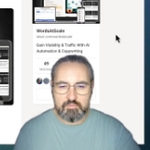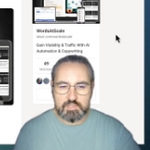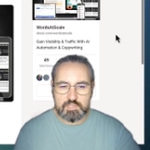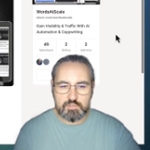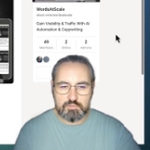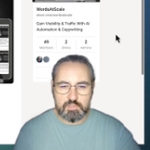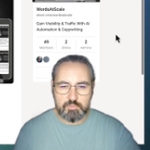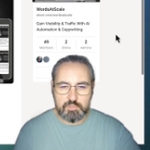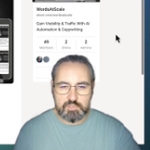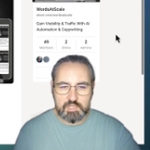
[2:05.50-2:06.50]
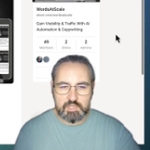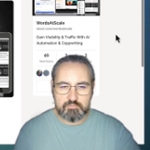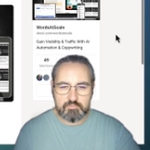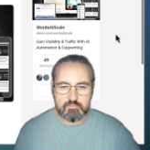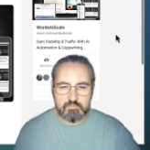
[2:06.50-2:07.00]
I have a school
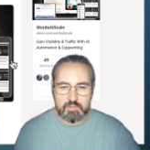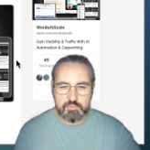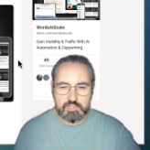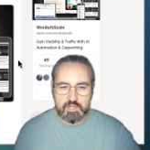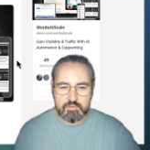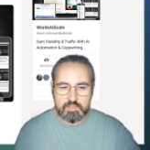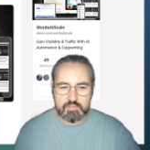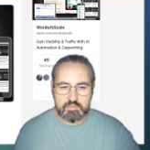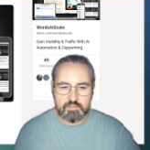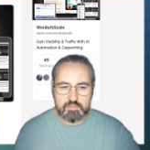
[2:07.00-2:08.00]
community where I'm sharing